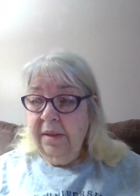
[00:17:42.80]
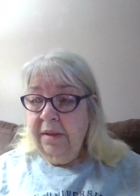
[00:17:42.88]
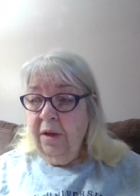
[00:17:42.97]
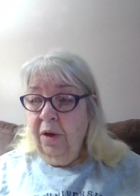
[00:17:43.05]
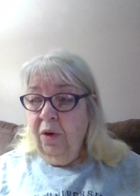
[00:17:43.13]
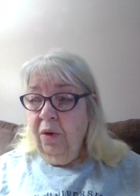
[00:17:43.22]

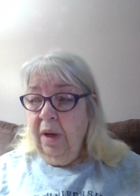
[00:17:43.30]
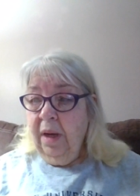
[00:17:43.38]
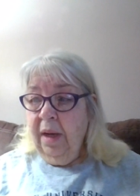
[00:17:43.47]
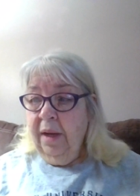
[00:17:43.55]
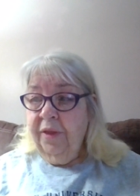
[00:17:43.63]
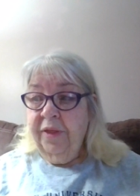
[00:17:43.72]
So
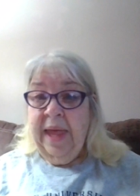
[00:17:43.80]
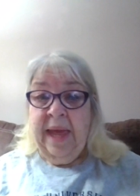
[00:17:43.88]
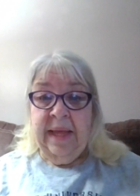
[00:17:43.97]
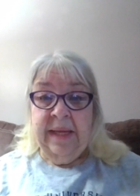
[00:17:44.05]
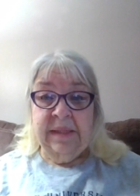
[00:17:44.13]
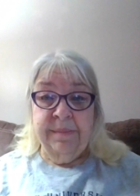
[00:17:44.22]
uh,
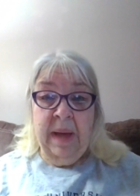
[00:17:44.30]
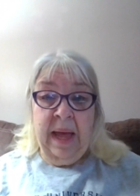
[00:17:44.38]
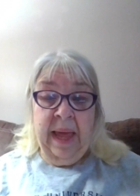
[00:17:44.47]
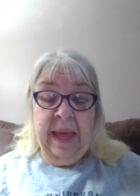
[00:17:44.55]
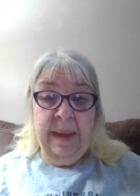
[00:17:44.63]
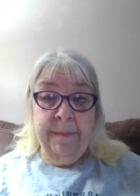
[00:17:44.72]
that is
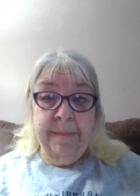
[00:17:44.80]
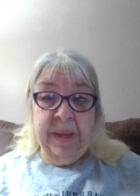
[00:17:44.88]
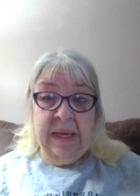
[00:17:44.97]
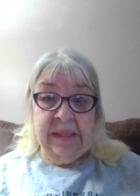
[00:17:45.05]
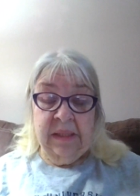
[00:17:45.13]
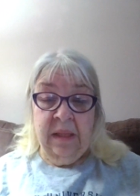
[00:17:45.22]
my
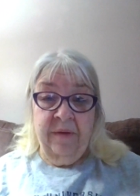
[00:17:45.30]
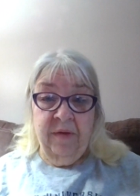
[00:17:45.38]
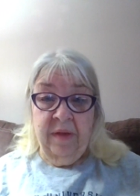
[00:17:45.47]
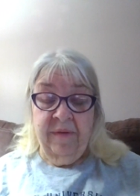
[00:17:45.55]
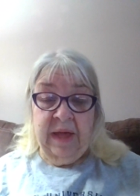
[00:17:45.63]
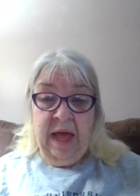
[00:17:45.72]
biggest
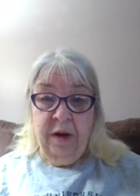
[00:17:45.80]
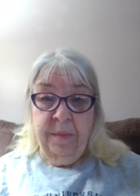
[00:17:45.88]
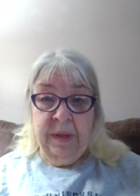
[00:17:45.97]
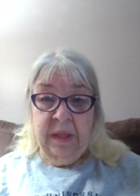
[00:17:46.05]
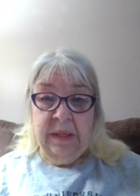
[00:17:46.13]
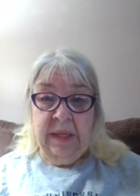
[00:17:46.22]
level of
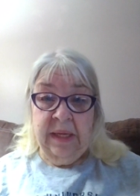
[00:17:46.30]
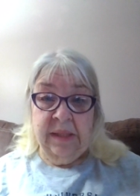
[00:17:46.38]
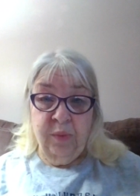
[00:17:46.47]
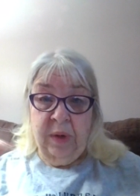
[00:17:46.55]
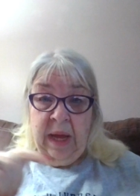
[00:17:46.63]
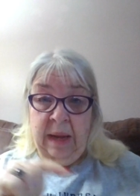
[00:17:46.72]
accountability
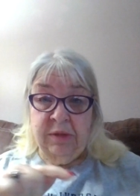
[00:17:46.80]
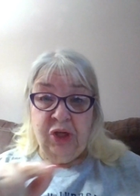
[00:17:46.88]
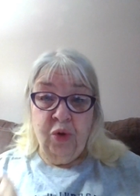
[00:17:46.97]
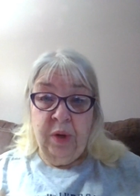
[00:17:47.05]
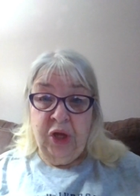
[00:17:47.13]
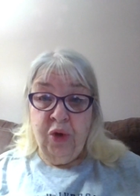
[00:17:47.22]
is when I'm
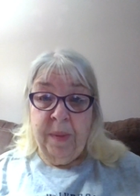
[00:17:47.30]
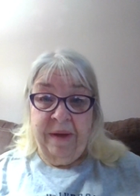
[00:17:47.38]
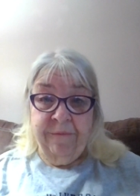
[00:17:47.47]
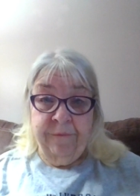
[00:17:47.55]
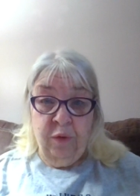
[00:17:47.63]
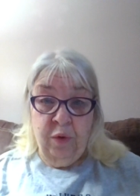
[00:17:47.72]
showing you
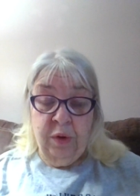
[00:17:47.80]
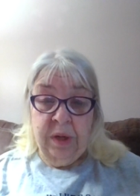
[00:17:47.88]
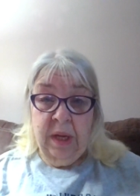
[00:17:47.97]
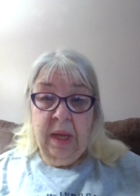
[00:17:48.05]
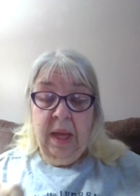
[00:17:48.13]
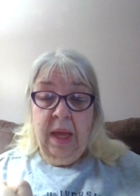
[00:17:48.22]
my
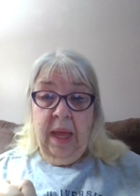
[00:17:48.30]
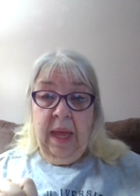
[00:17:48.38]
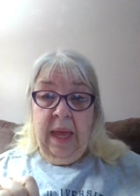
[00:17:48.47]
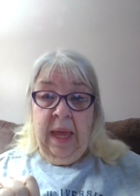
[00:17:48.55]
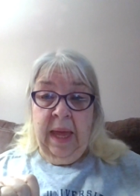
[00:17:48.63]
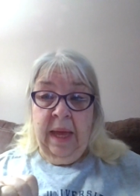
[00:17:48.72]
food
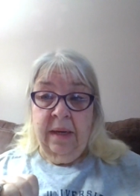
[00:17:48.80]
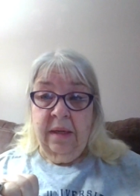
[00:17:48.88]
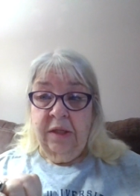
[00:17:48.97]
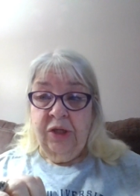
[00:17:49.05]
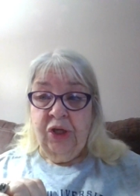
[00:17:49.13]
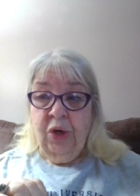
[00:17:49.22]
and
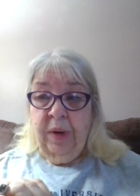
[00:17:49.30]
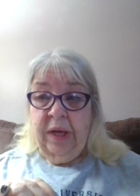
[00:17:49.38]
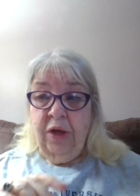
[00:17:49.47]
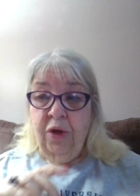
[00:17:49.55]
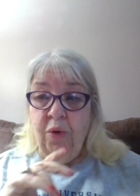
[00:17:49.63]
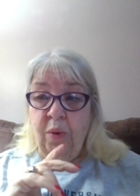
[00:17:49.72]

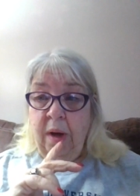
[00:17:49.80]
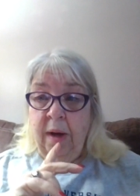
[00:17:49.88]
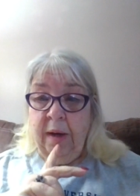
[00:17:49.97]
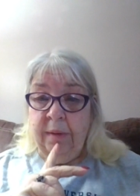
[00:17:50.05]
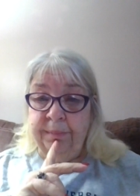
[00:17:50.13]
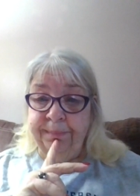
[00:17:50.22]
showing you,
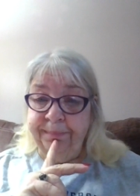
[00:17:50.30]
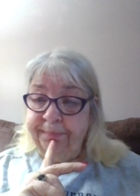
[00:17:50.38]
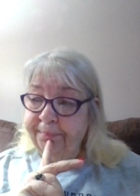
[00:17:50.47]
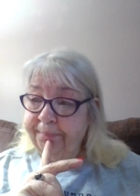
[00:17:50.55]
um,